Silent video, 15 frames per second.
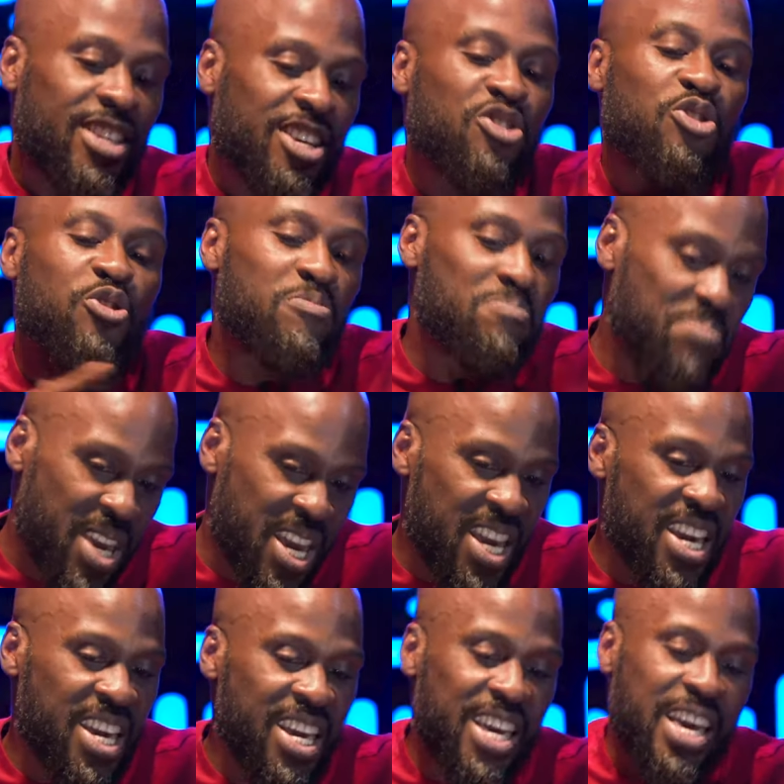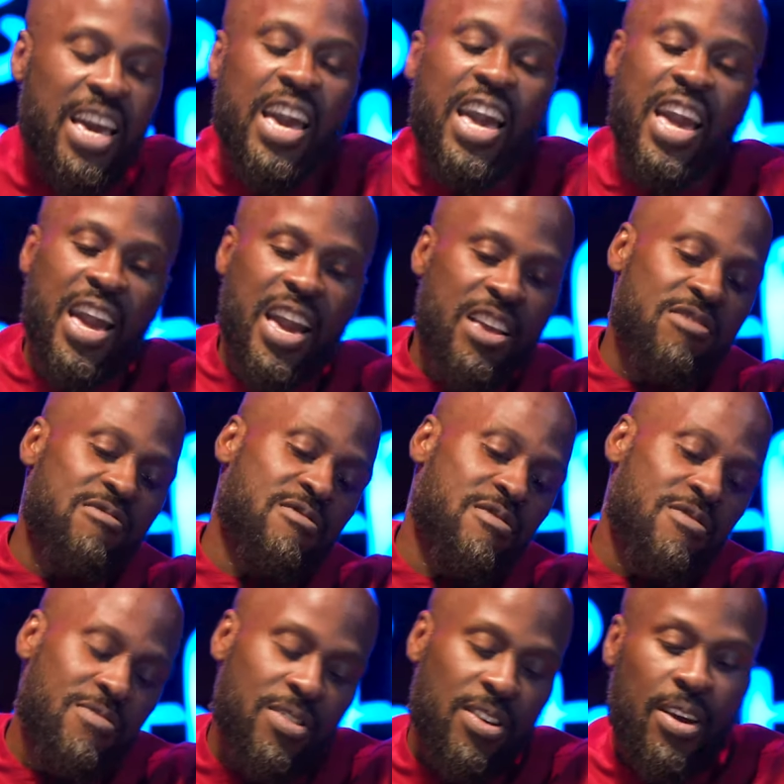this could be, and you
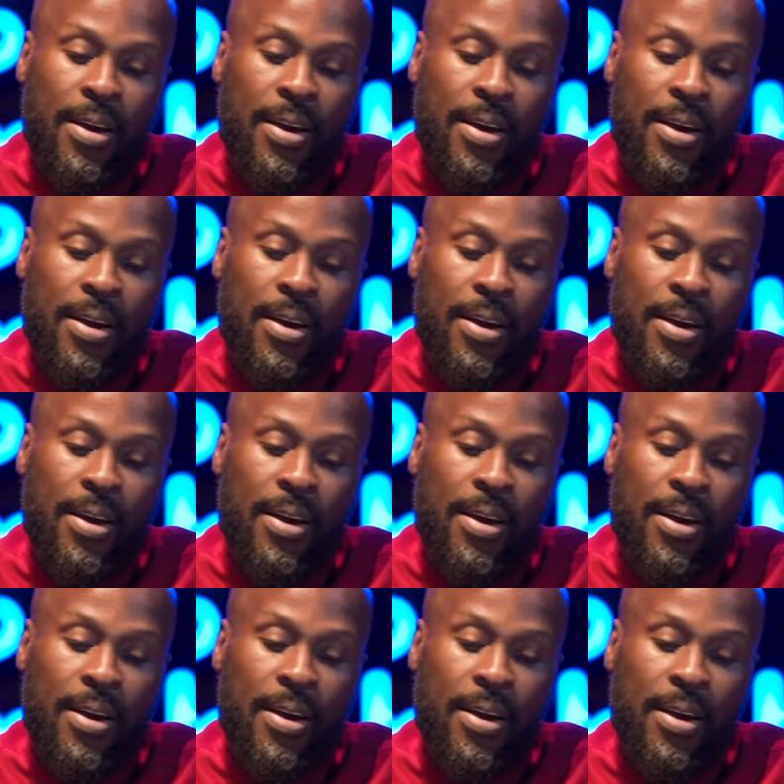know,